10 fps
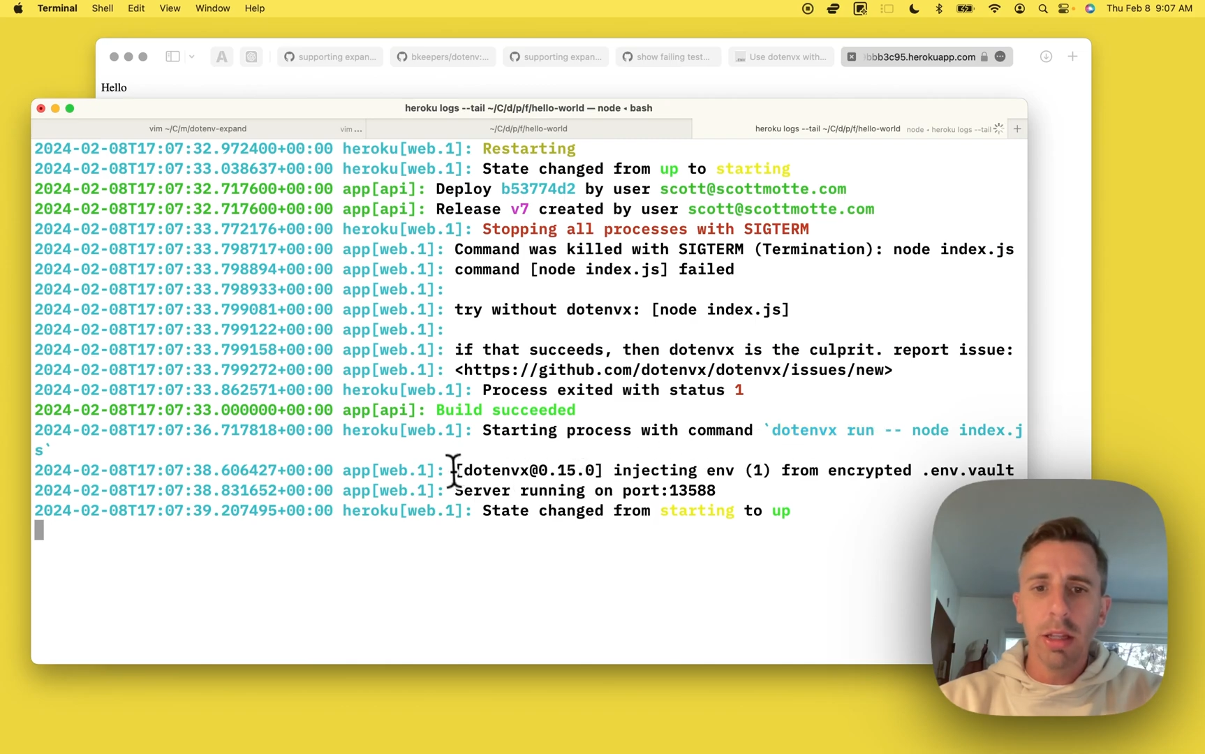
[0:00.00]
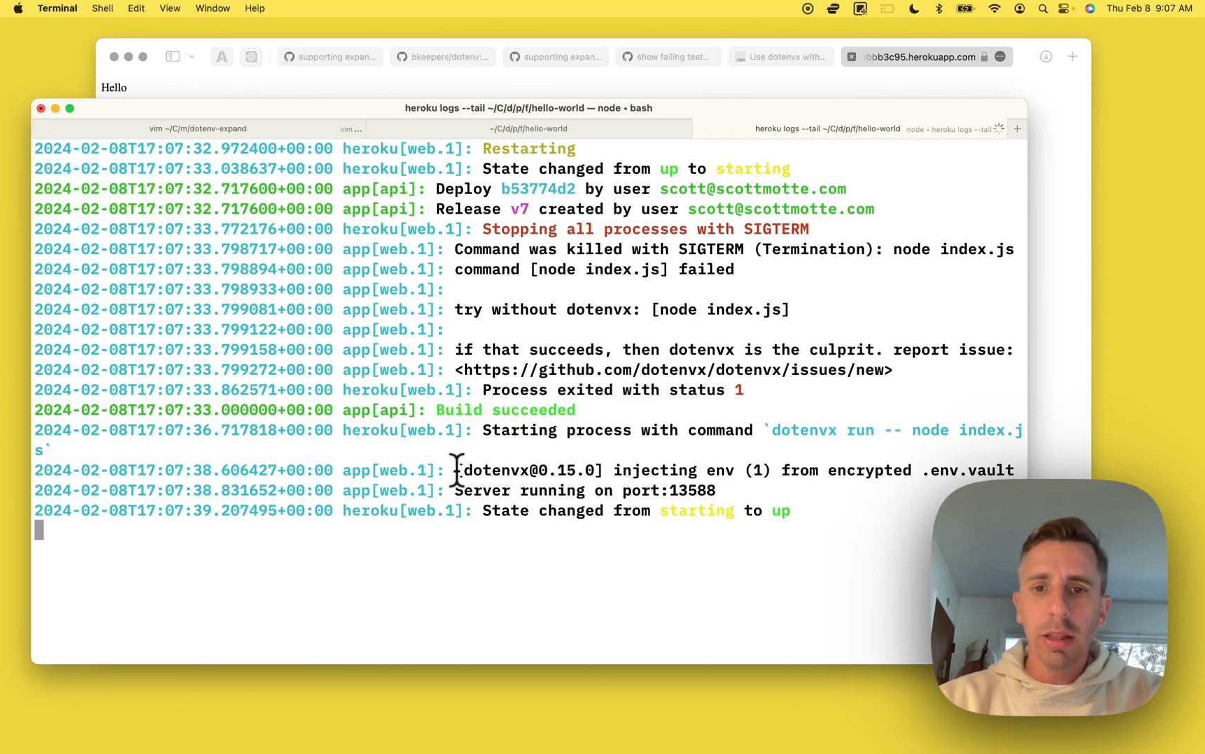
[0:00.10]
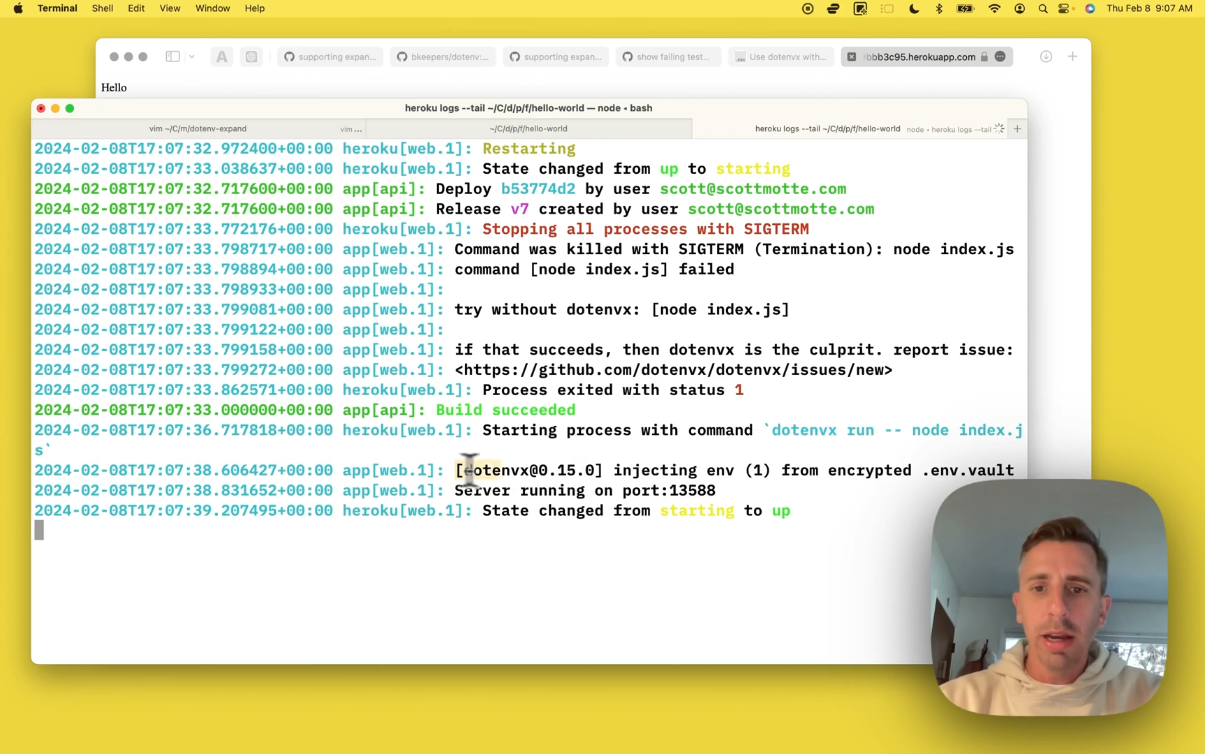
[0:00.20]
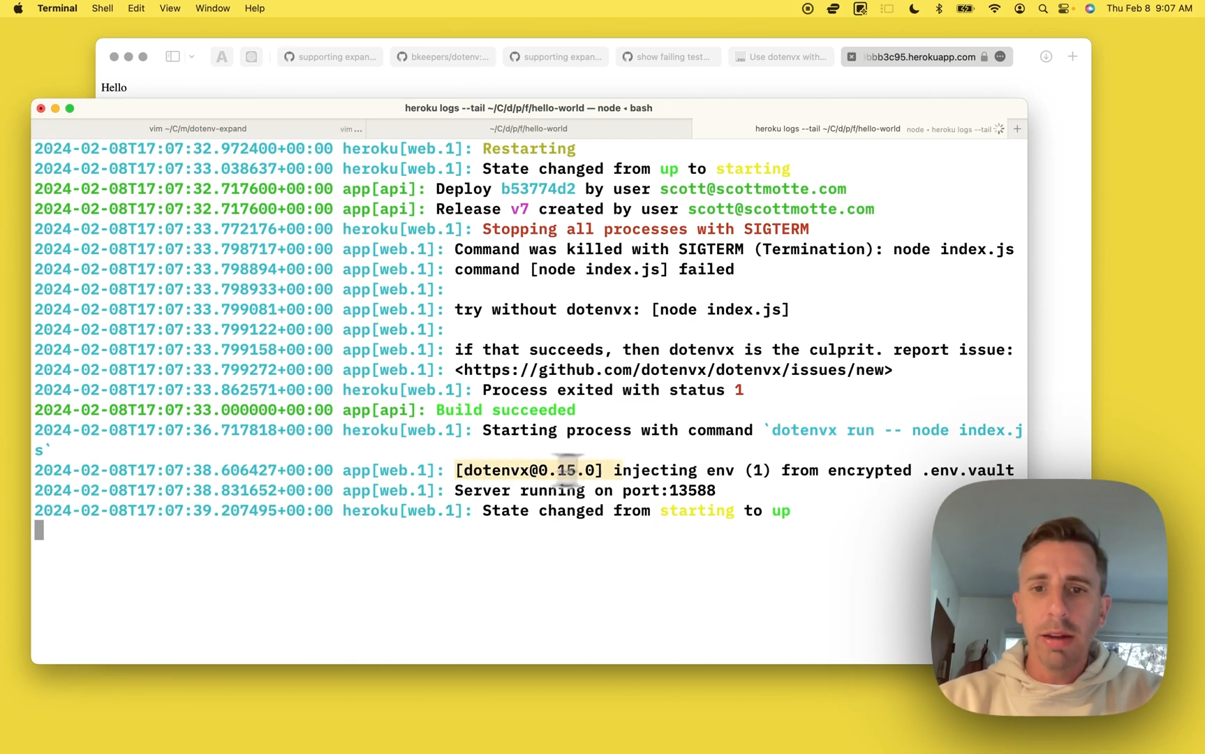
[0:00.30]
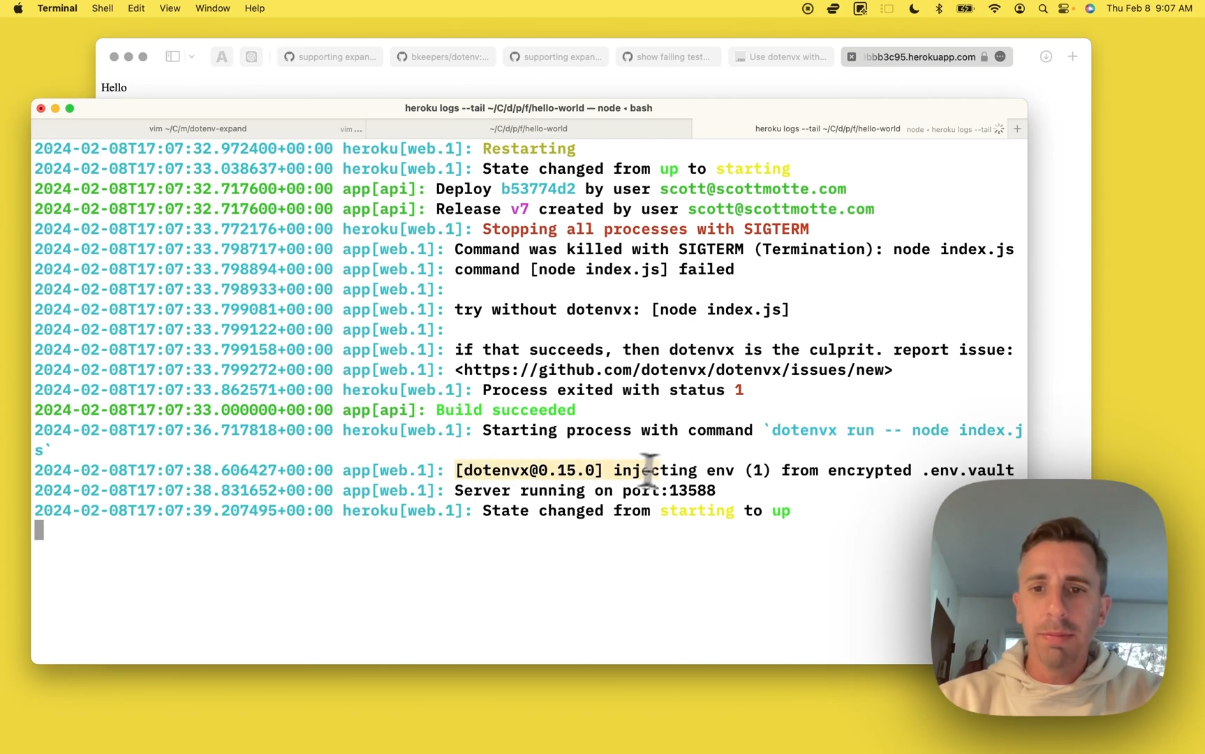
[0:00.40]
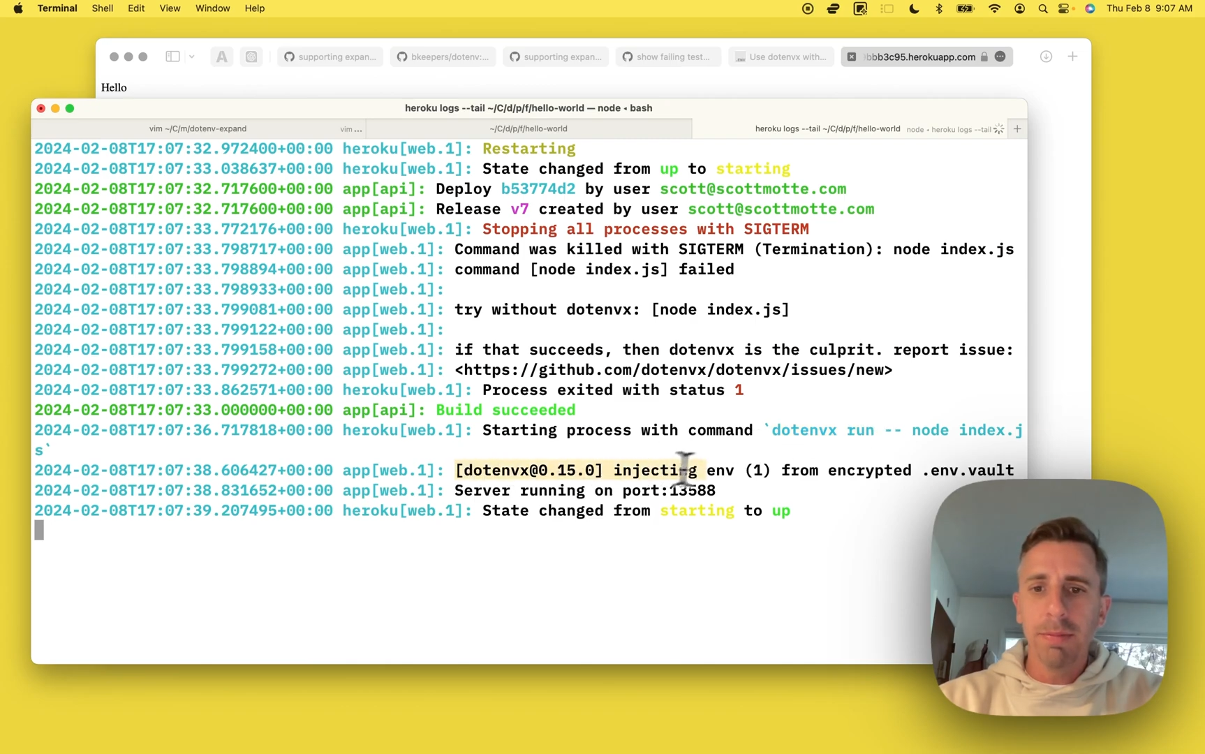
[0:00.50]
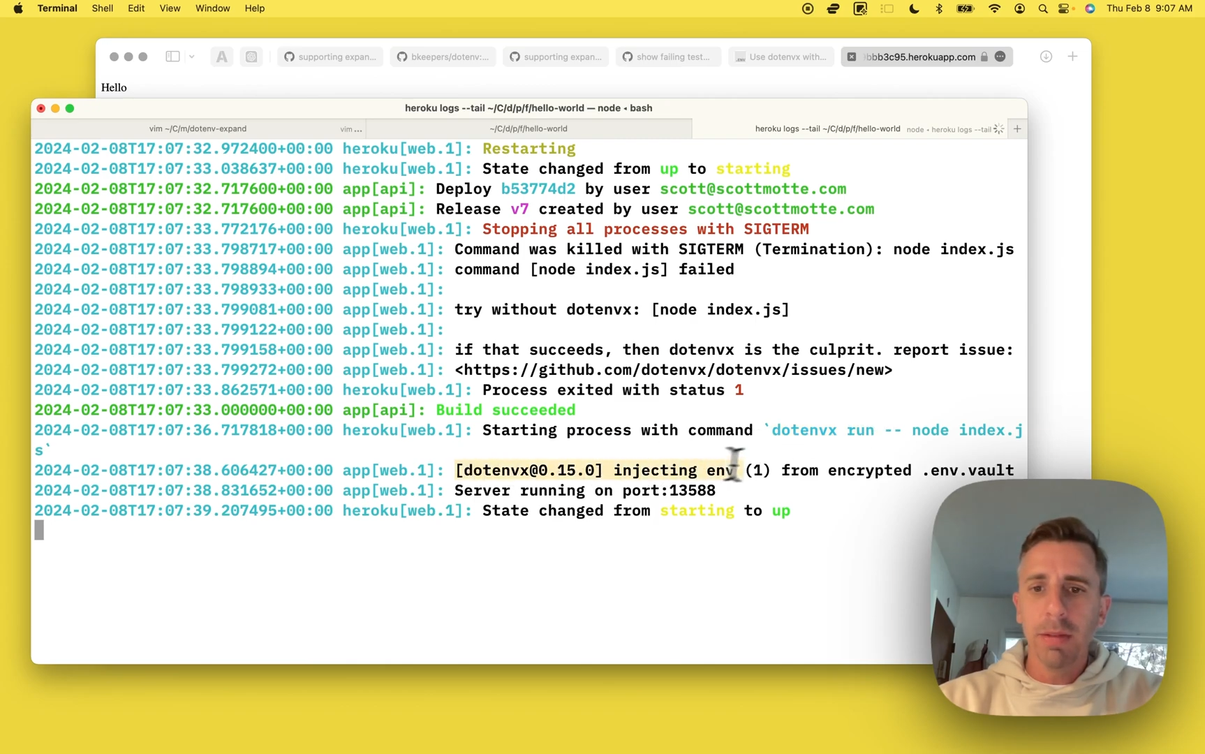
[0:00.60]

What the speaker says: at that.